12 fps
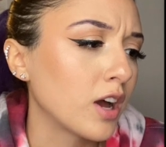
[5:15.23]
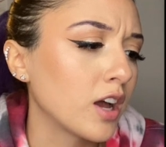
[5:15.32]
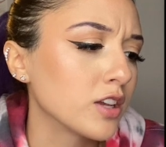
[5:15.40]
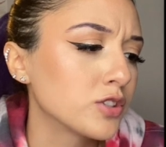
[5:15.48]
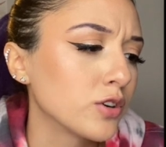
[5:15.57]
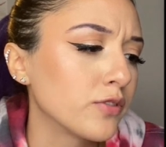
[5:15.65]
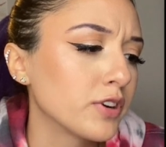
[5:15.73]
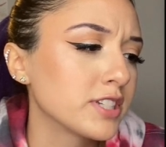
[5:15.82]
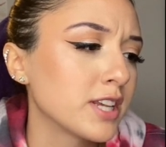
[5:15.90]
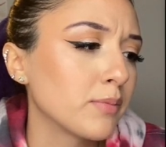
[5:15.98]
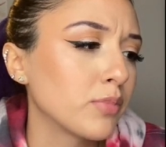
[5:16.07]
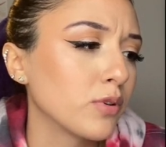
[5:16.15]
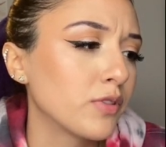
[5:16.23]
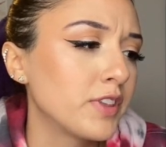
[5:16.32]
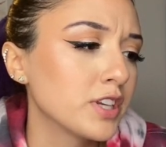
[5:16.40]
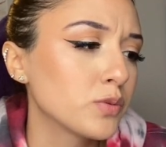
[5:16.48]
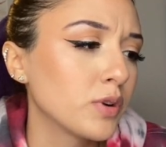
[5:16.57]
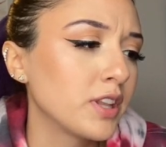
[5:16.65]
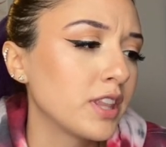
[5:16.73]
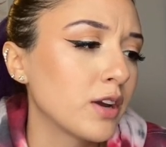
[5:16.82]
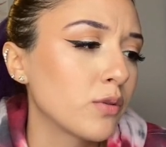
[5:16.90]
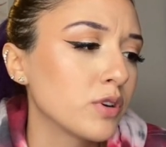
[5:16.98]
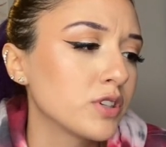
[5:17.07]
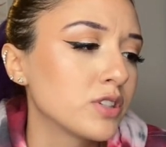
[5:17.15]
So for example, this one,
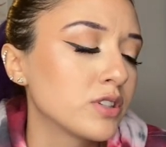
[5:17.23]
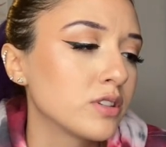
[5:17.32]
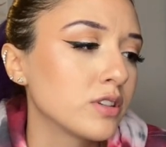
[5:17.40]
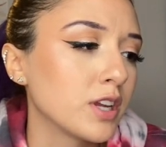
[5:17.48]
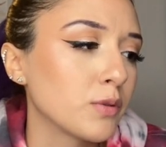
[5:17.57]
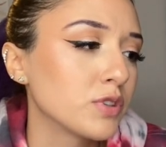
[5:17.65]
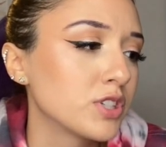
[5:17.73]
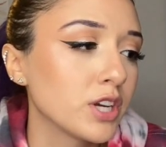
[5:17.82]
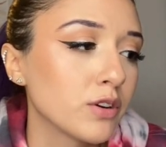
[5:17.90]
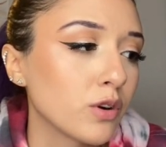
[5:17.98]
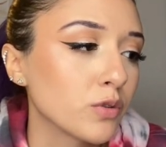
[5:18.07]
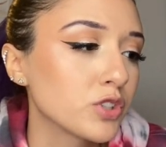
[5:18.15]
there was zero.